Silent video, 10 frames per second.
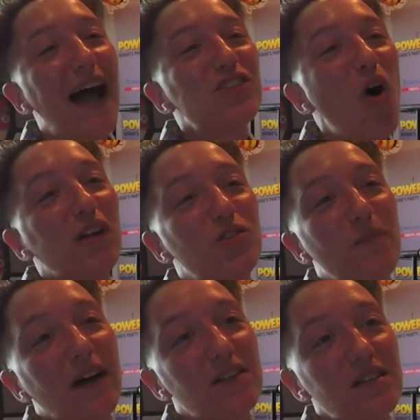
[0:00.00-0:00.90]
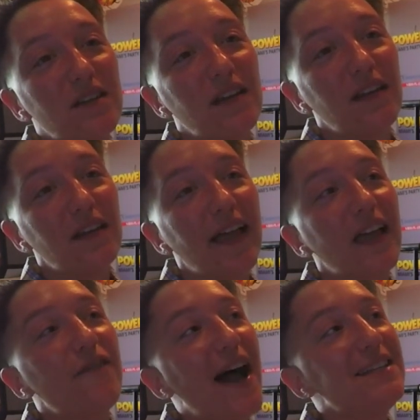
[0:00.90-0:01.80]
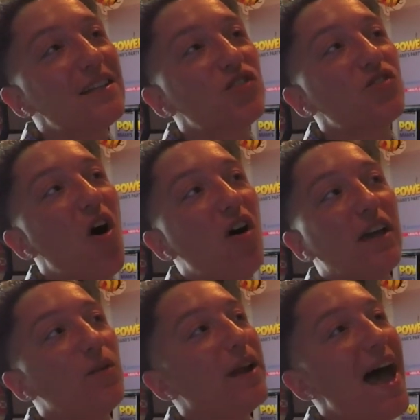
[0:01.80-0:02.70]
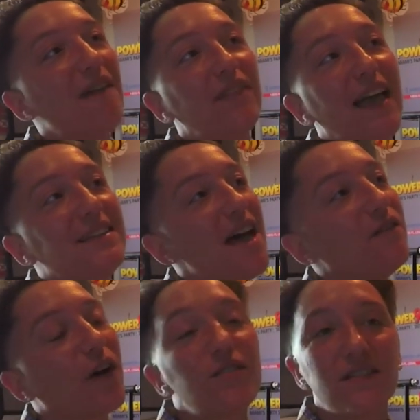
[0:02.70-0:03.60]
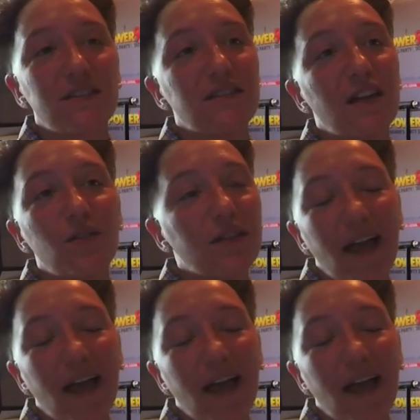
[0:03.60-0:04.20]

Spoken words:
I talk too much. Like if I did a song, it would have like 10 verses, and